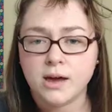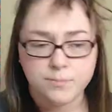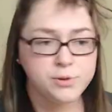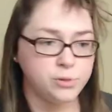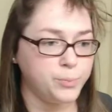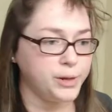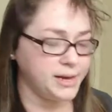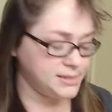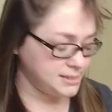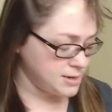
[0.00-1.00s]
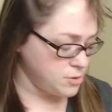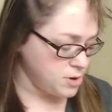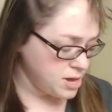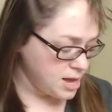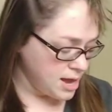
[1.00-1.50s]
up to the plate. So,
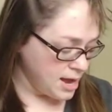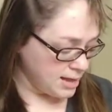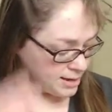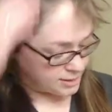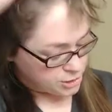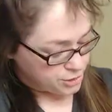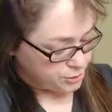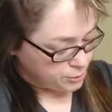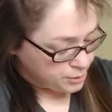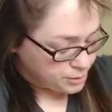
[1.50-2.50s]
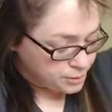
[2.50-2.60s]
I like to